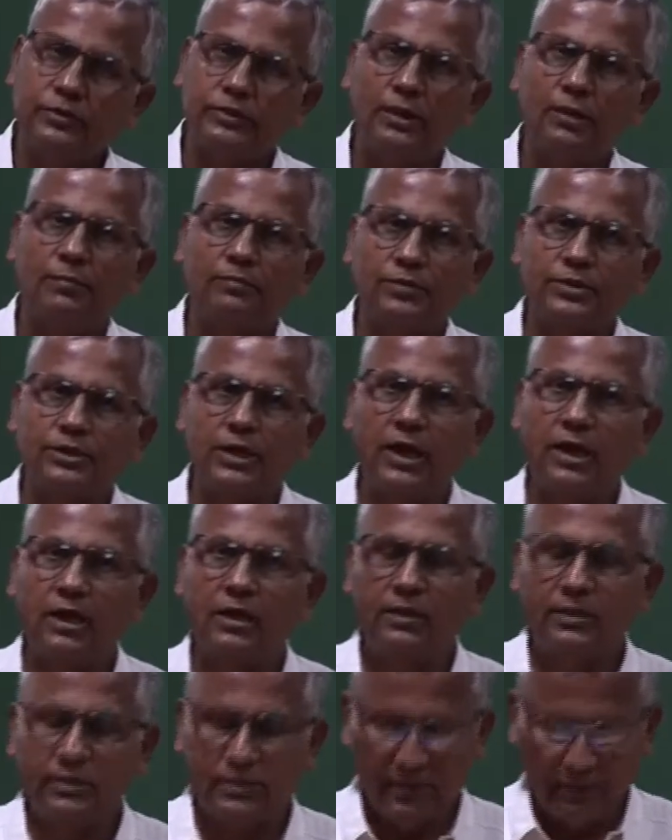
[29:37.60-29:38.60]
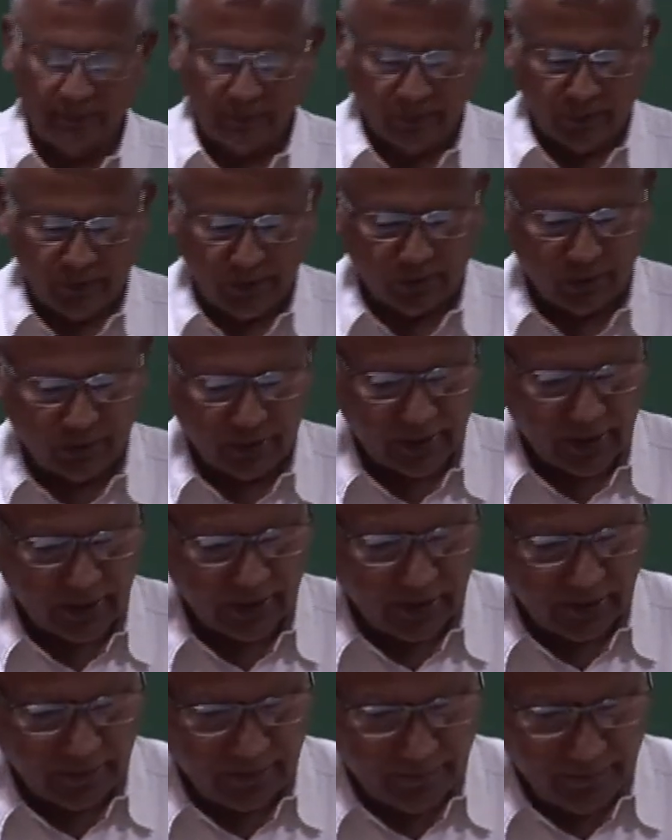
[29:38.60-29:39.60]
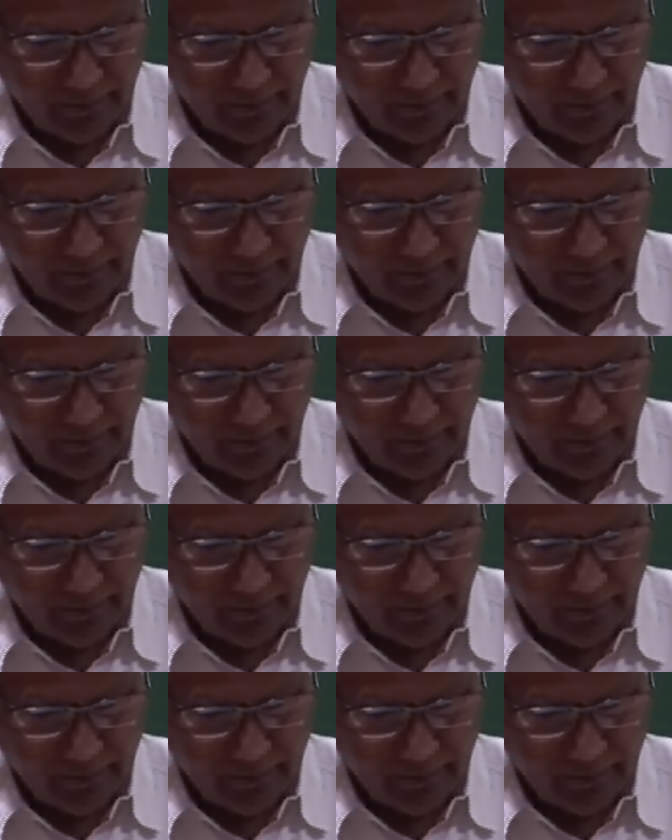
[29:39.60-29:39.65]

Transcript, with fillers: some trials that we take.